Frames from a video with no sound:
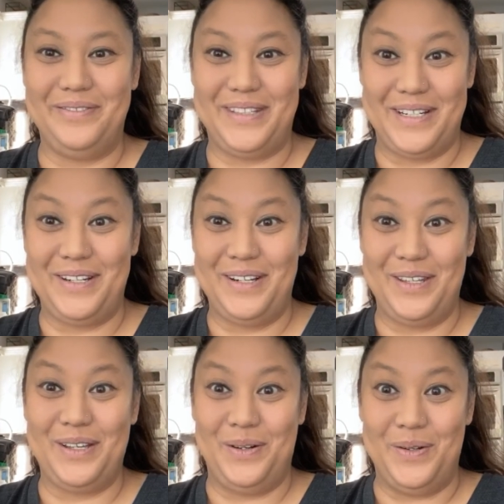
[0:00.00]

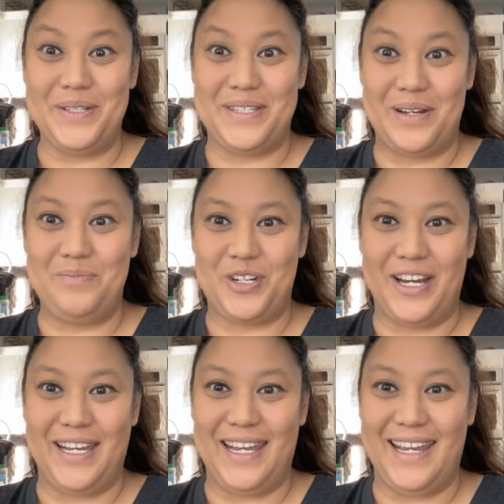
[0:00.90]
the goals that I'm
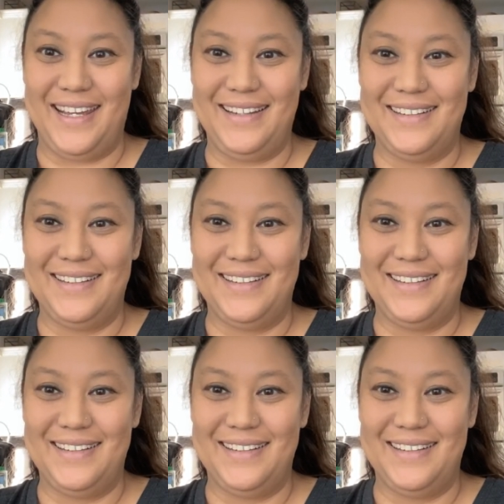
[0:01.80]
trying to hit.